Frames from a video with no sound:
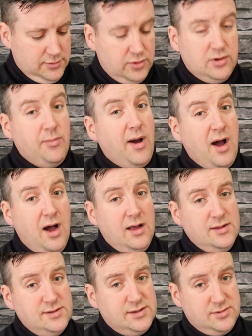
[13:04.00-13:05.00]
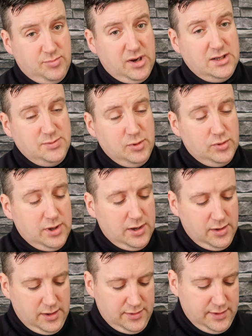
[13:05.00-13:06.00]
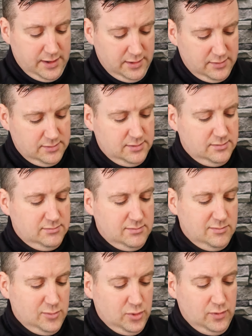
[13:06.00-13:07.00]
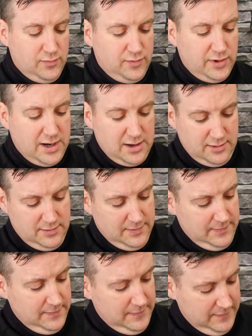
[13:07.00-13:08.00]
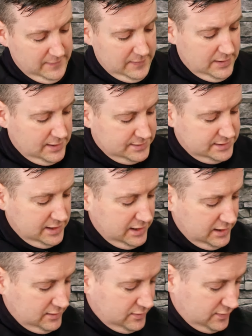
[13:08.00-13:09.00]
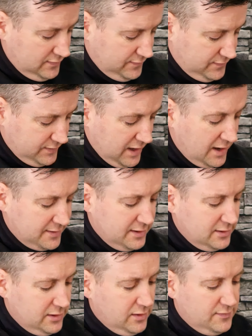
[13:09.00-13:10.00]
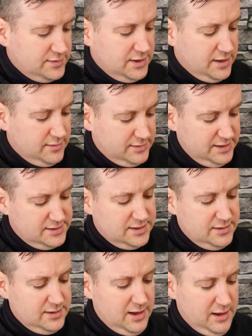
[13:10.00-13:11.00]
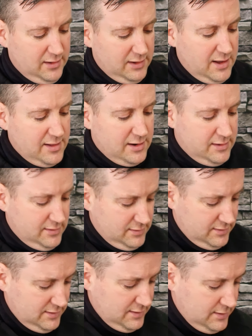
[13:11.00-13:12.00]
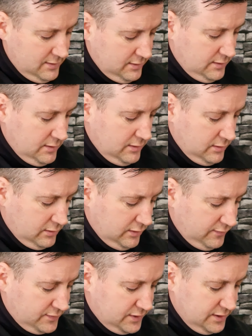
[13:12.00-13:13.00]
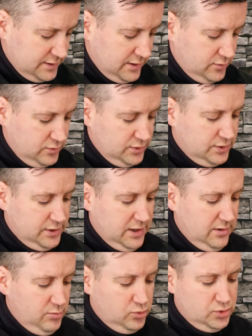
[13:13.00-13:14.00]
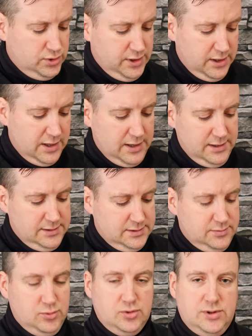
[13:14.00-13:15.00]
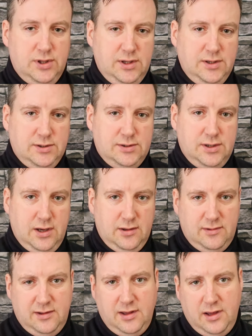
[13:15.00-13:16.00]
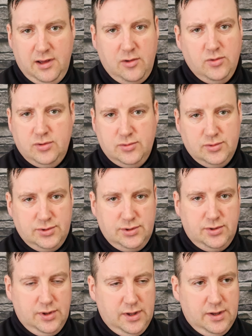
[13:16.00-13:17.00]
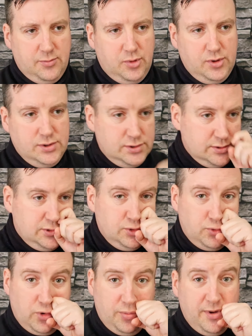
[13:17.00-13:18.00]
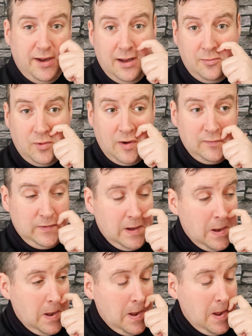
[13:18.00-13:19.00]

Talking about hands brings me on to another thing. Looking for a set of garden gloves, or decent leather gloves, because I notice most of the guys, most of these TA Outdoors and all the other boys, Joe Robinette and what have you,